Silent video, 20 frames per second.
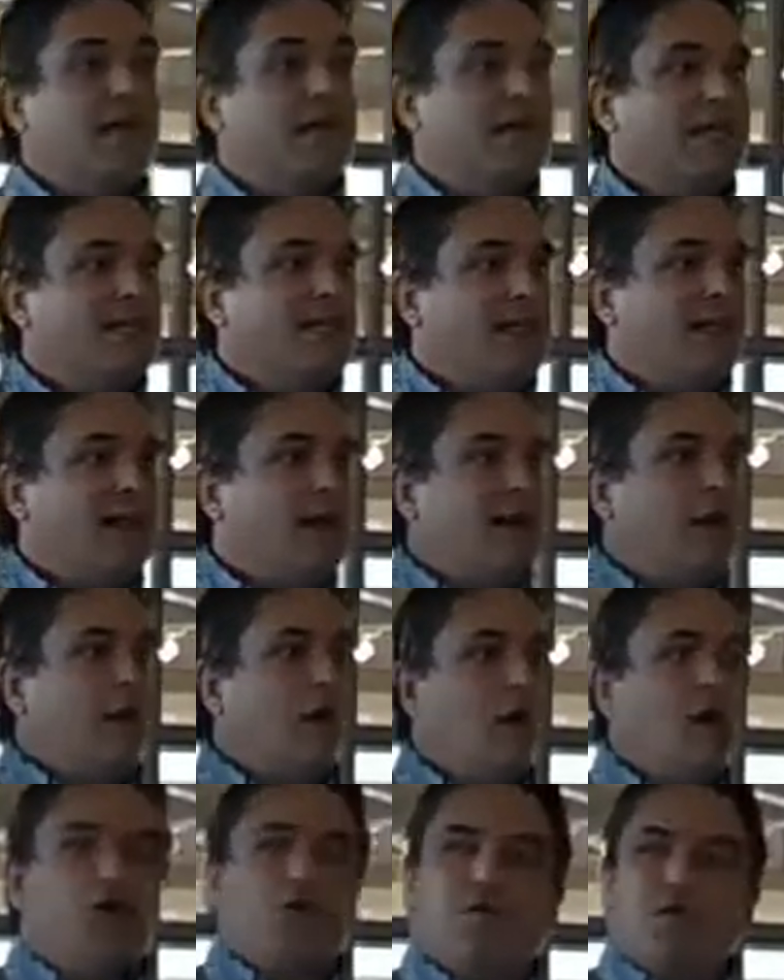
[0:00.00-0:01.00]
cannot
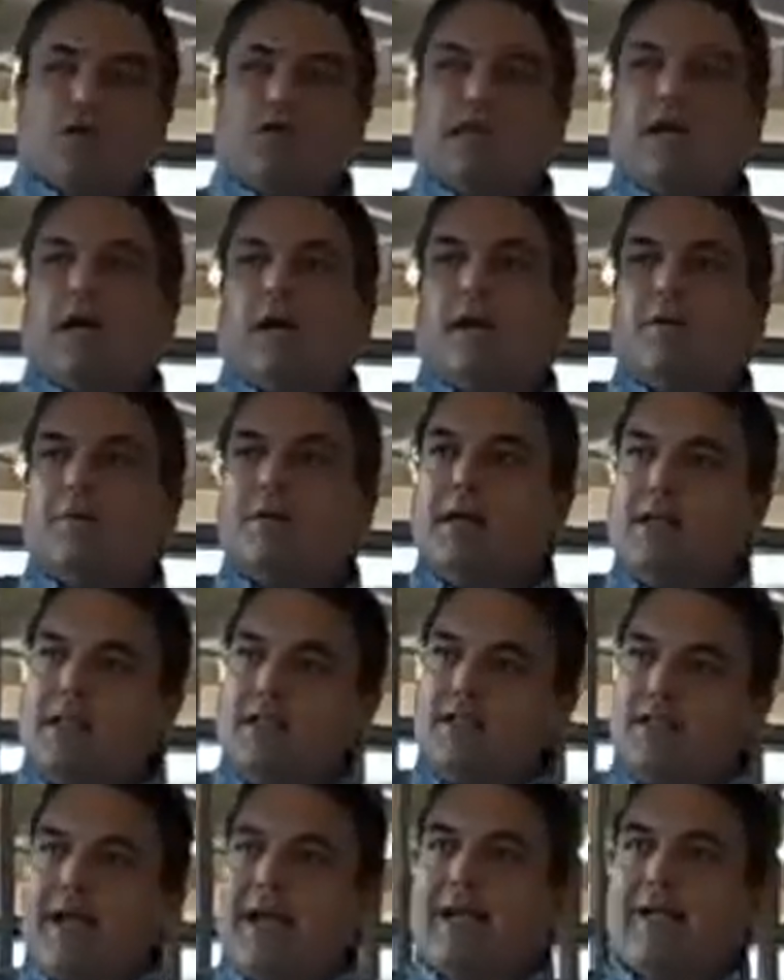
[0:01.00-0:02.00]
overcome
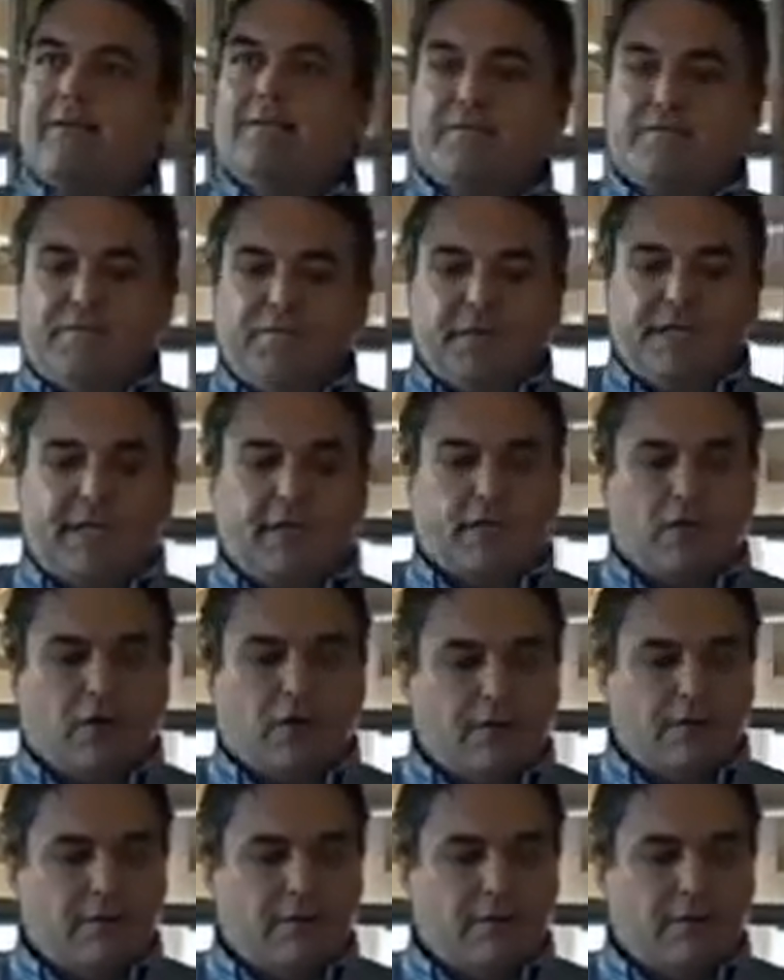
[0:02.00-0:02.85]
that fear.